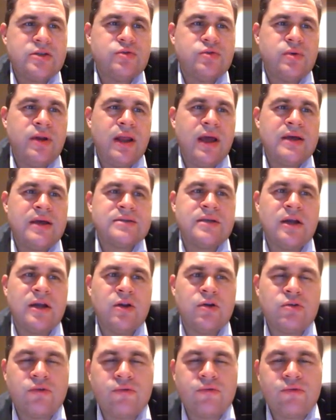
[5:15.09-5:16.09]
as well as a
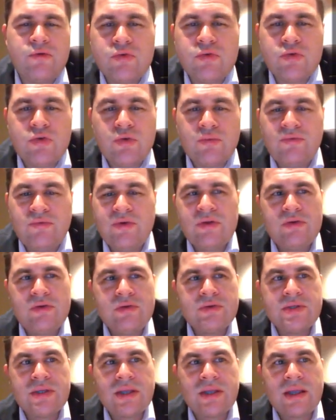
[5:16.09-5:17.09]
lot of YouTube
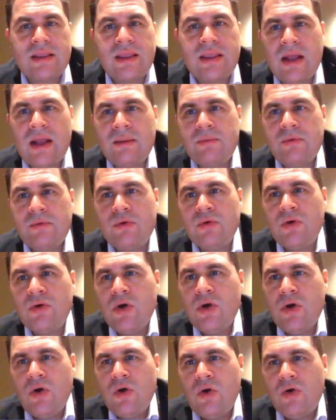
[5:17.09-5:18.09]
videos that can help you
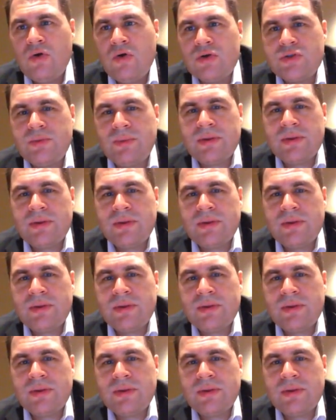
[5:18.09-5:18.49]
also.